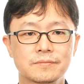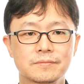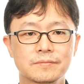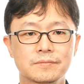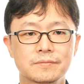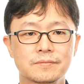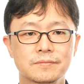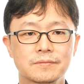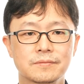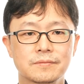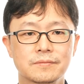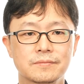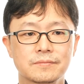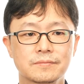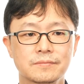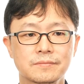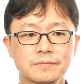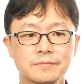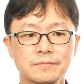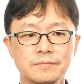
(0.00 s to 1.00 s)
This is
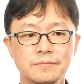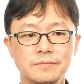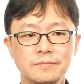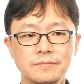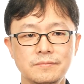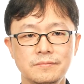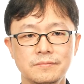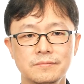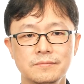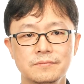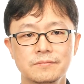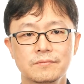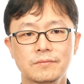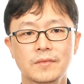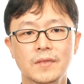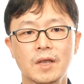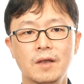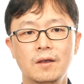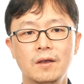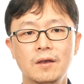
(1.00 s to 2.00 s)
the internals of
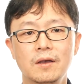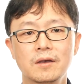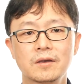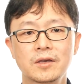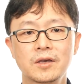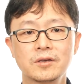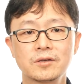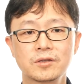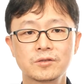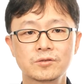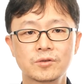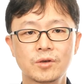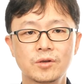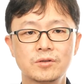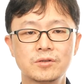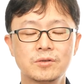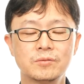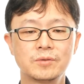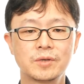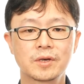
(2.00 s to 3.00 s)
KSQLDB
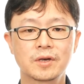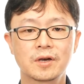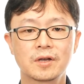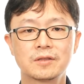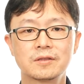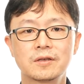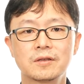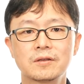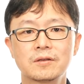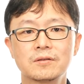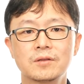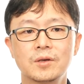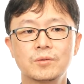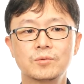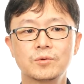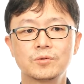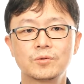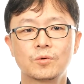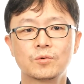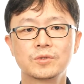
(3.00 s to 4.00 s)
join.
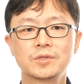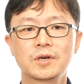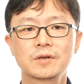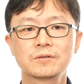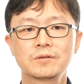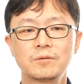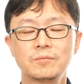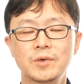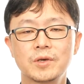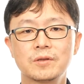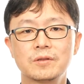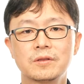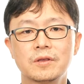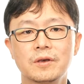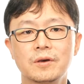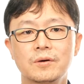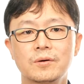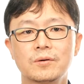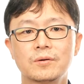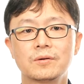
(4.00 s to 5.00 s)
So when
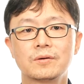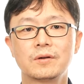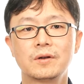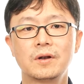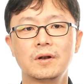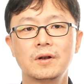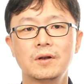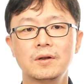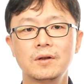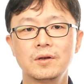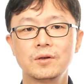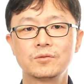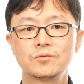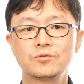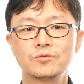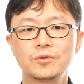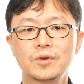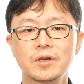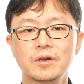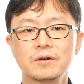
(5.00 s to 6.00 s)
you join
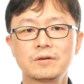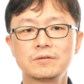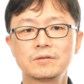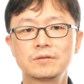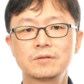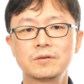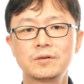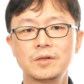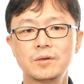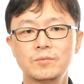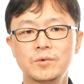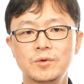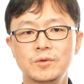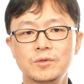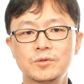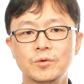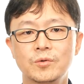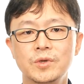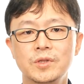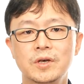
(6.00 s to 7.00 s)
two streams, each
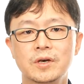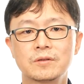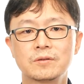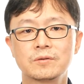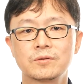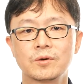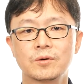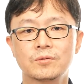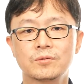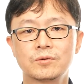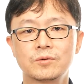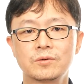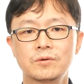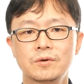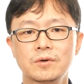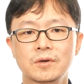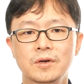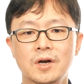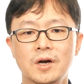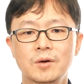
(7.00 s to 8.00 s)
partition is
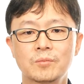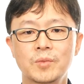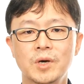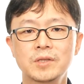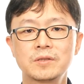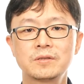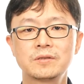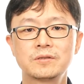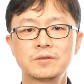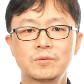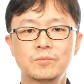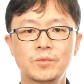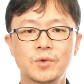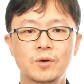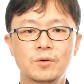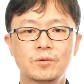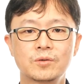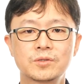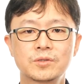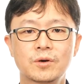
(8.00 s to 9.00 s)
processed, and
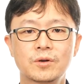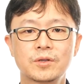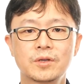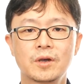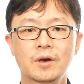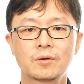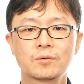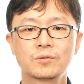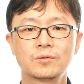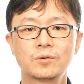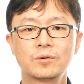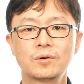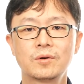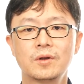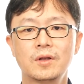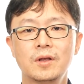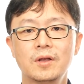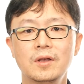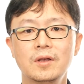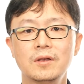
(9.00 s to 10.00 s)
the internal
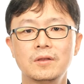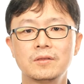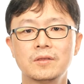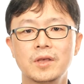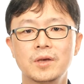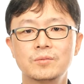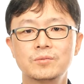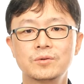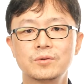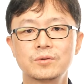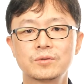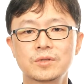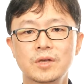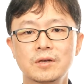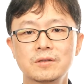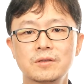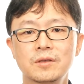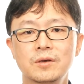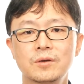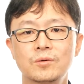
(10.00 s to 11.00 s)
state log is stored
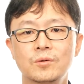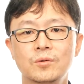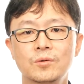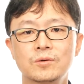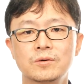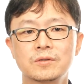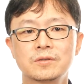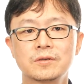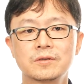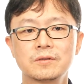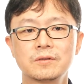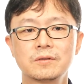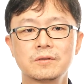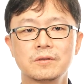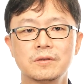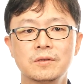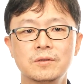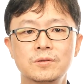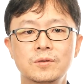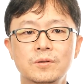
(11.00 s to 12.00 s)
as an internal
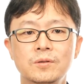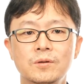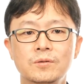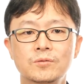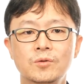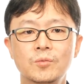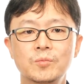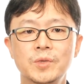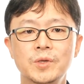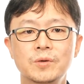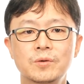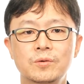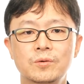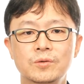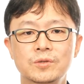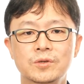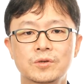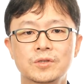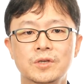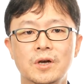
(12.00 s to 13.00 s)
topic.
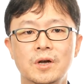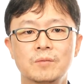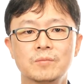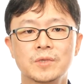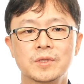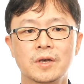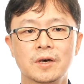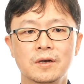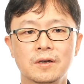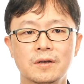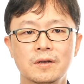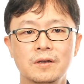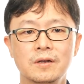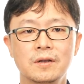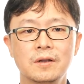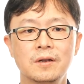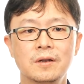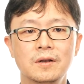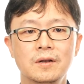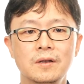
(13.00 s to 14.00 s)
And internal
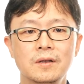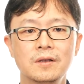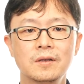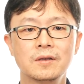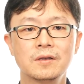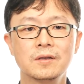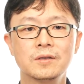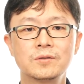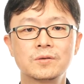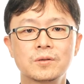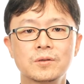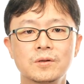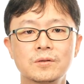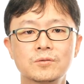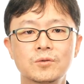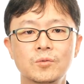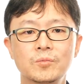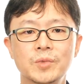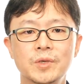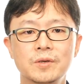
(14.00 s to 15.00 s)
topics
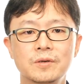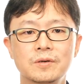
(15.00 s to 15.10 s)
are